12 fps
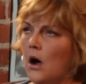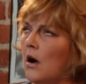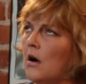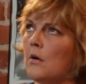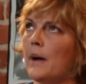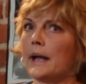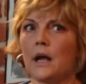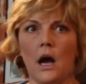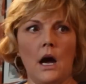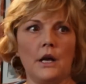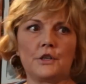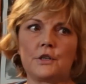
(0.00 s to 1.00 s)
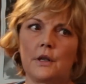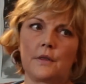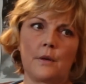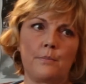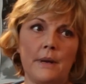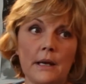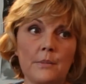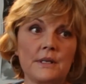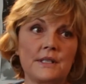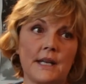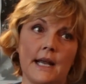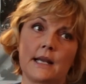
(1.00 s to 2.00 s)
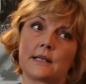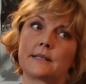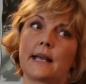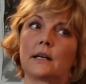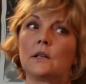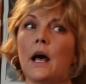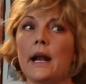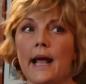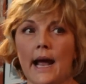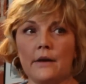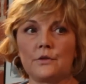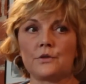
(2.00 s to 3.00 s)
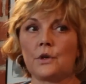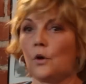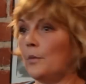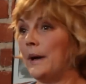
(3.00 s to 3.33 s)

oh my gosh, the big mistake is that a lot of actors go,